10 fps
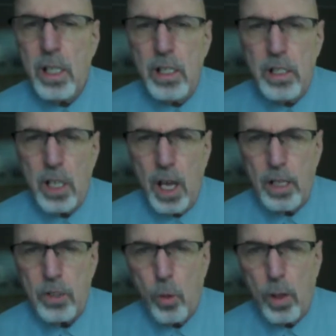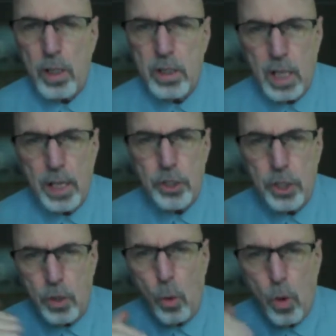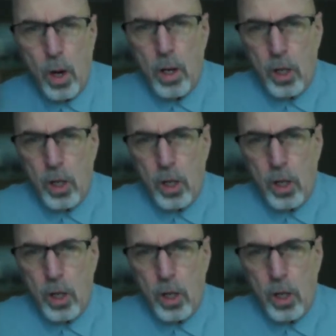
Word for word: sized organization or